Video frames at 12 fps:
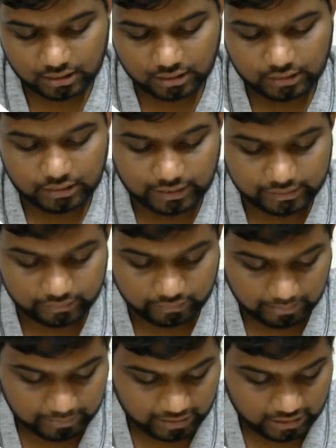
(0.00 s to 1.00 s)
and
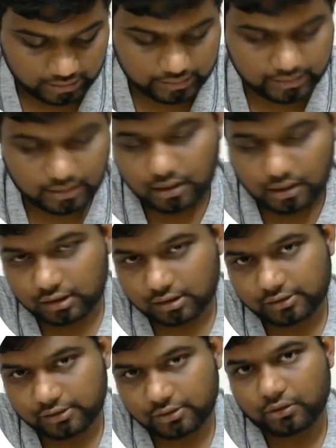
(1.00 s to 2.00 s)
X-ray, PNS, and
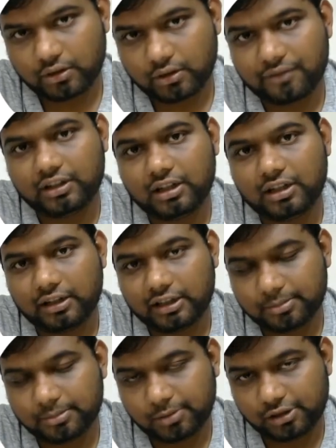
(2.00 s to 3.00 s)
ultrasonography, and
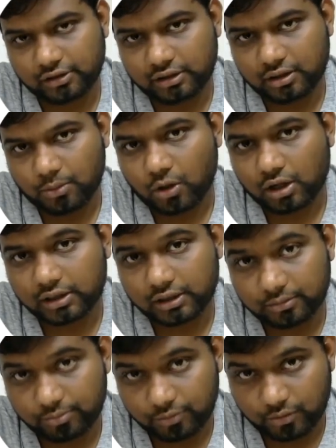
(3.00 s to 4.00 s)
especially the Waters
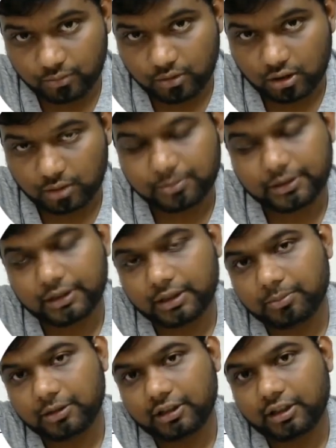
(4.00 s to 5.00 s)
view are
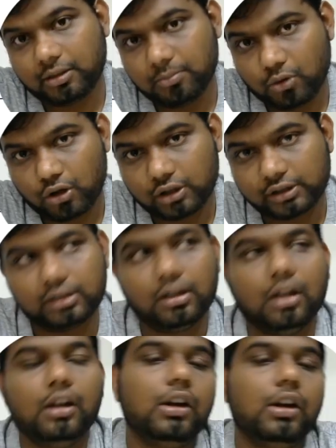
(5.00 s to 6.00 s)
pretty important.
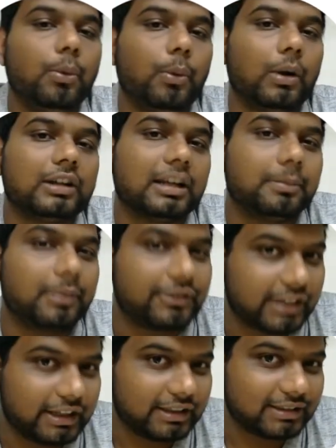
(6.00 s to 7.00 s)
What type of
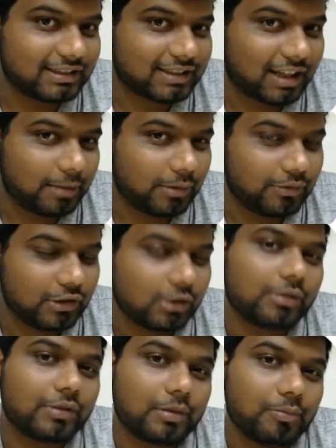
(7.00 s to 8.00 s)
sinuses can be
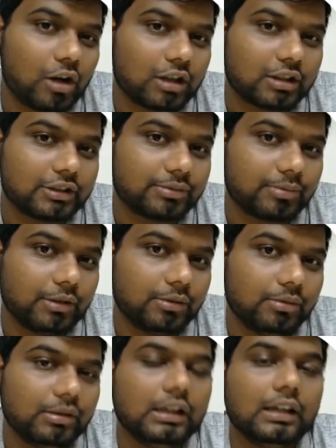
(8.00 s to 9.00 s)
viewed from Waters view